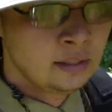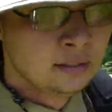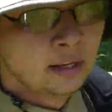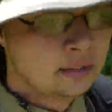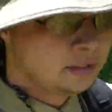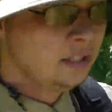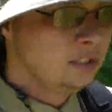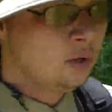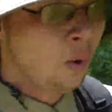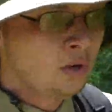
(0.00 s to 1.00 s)
that's these
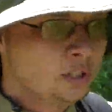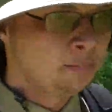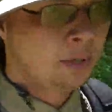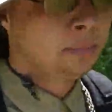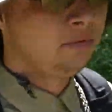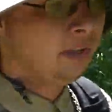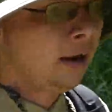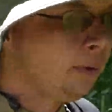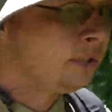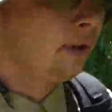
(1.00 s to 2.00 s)
gorgeous purple
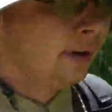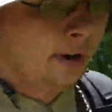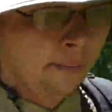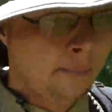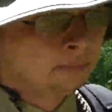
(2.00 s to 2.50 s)
flowers around here.